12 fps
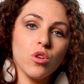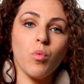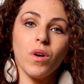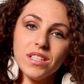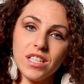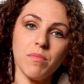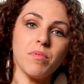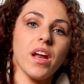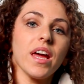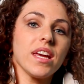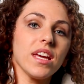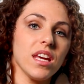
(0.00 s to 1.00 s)
So one
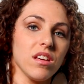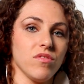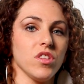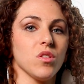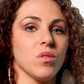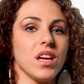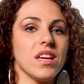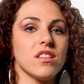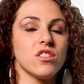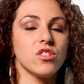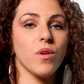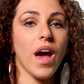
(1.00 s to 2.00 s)
tip that I can give you
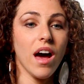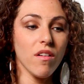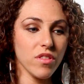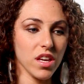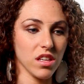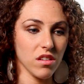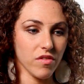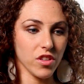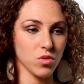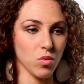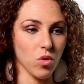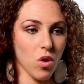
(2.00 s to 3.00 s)
is to have the
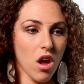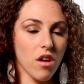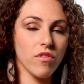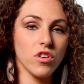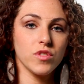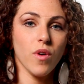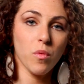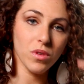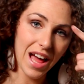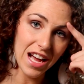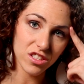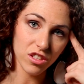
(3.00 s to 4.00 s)
individual, first of
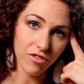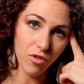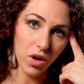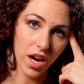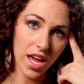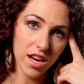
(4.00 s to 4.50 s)
all, relax their